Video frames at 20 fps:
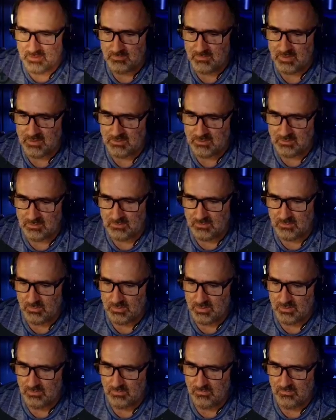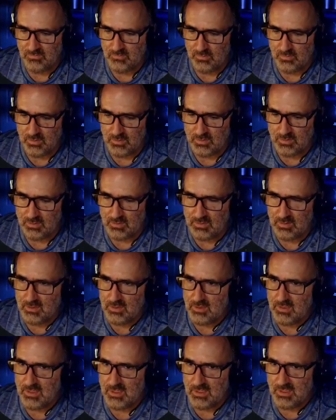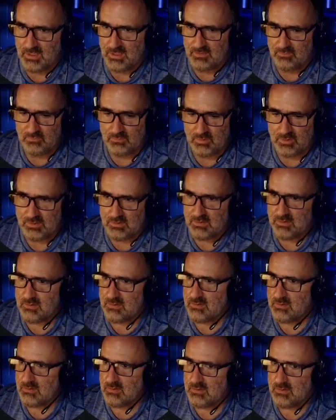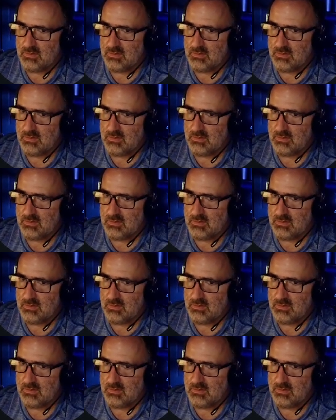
Ubuntu 2004, and once